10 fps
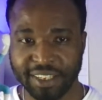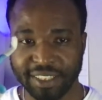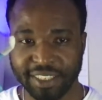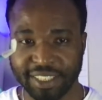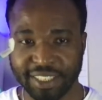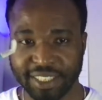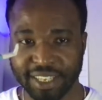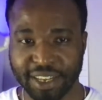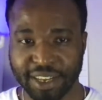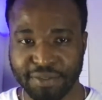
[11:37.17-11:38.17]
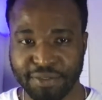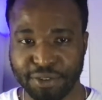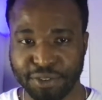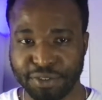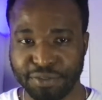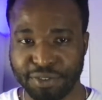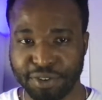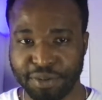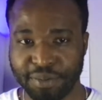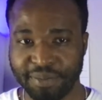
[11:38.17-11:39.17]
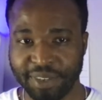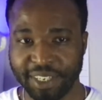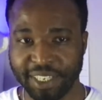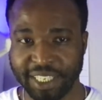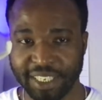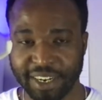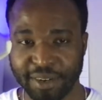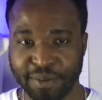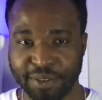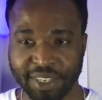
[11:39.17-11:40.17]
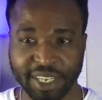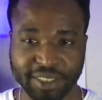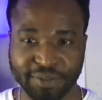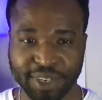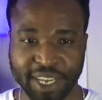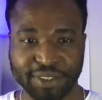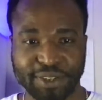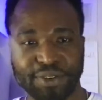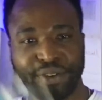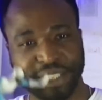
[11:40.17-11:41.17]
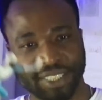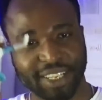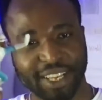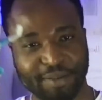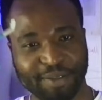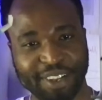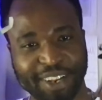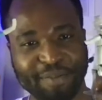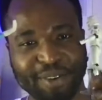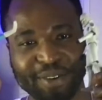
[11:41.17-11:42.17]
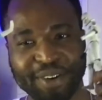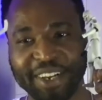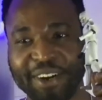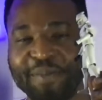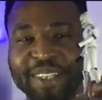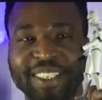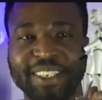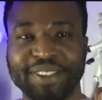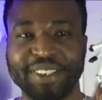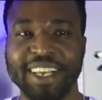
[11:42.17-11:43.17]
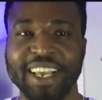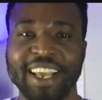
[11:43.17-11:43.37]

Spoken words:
This is Frozen from The Incredibles, right? If you guys don't know it, let me know in the comment section.